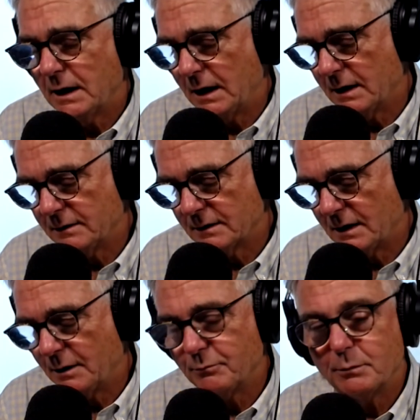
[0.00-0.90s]
And
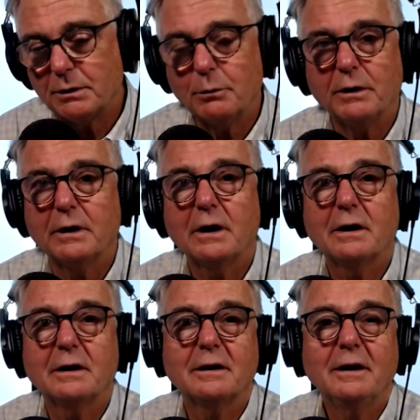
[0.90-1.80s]
by the way,
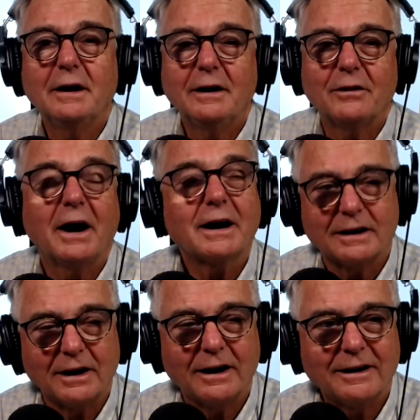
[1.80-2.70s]
the
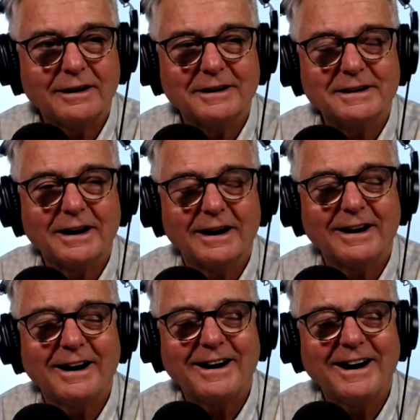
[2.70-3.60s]
Haggadah,
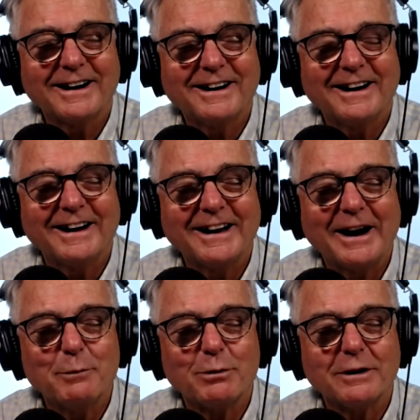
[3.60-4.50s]
how
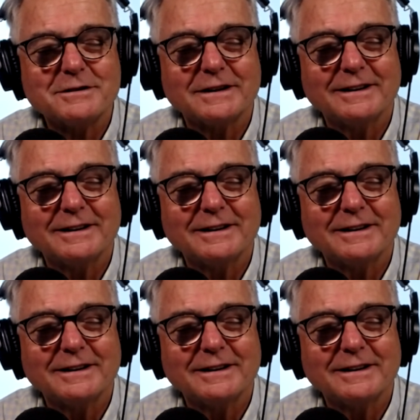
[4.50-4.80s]
do you pronounce it?